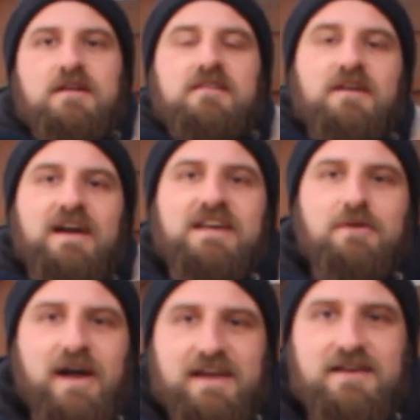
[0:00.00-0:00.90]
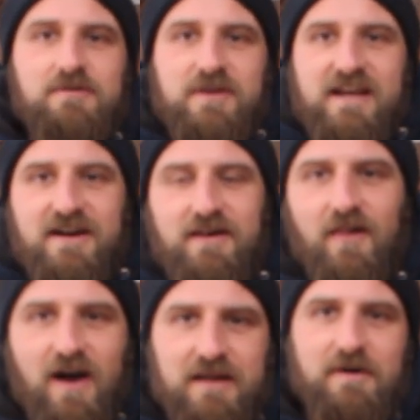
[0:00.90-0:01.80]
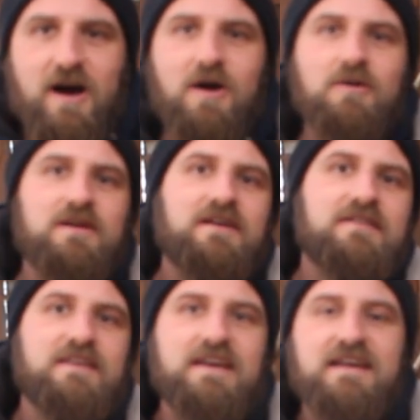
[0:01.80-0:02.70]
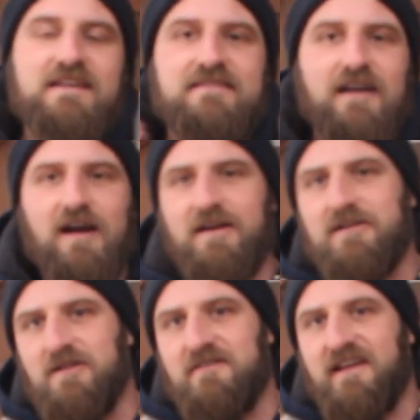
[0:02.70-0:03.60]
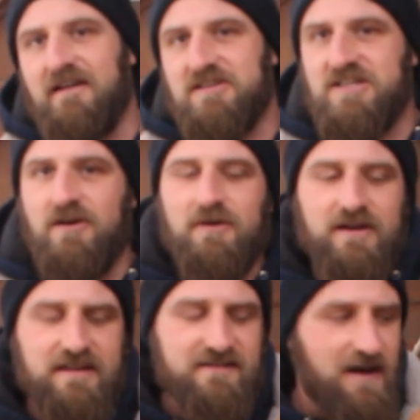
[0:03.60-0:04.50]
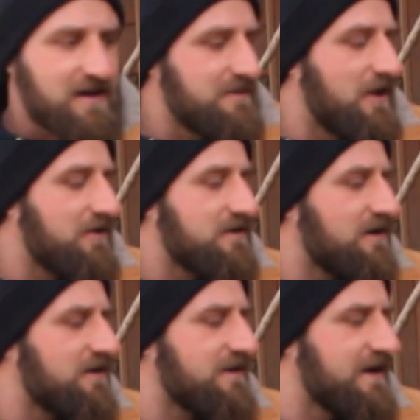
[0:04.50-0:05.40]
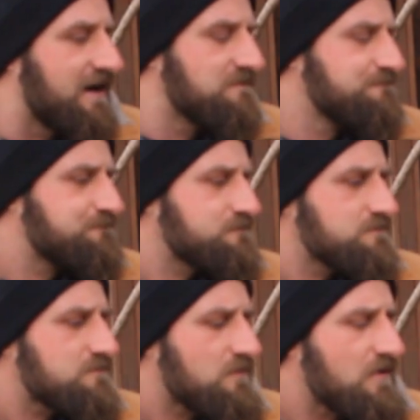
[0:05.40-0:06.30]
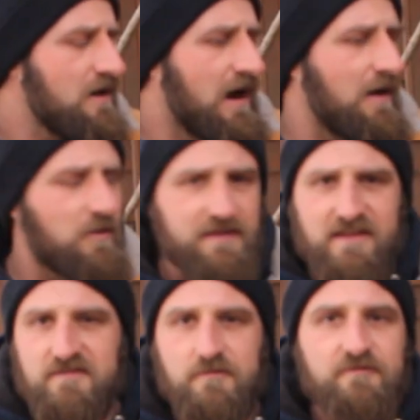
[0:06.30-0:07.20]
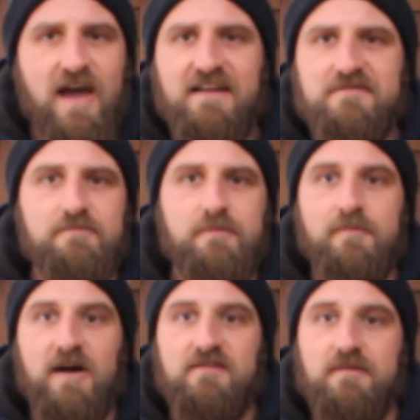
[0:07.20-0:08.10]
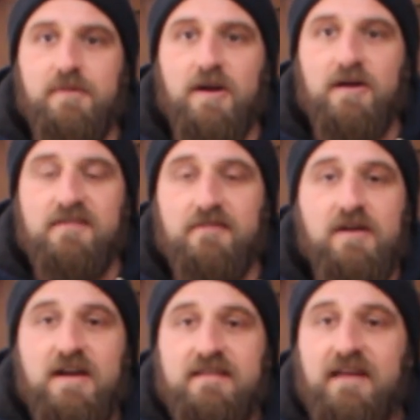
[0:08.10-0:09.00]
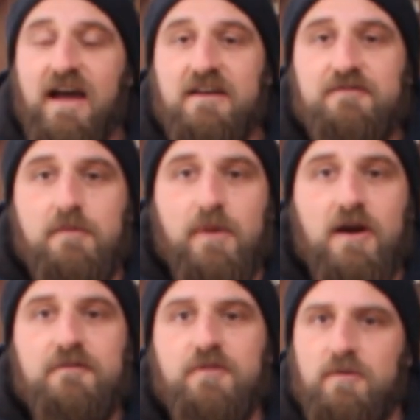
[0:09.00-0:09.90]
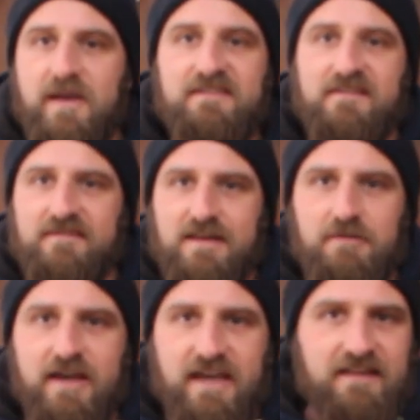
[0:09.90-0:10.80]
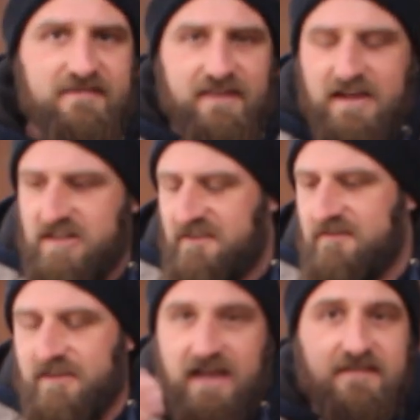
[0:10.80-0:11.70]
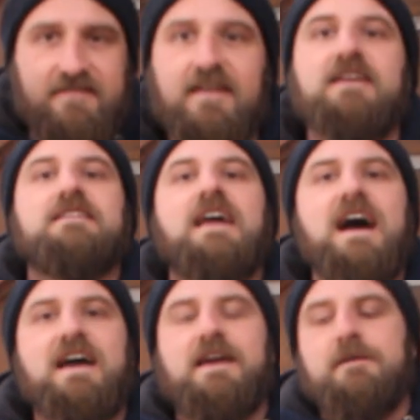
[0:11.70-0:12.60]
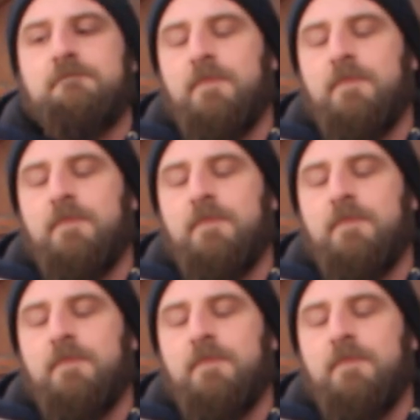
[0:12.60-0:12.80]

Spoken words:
So anyway, we're hearing a lot about these articles like I was showing and talking about earlier, where these vast amounts of birds are dying from bird flu. It makes it seem like they're just getting sick and dying.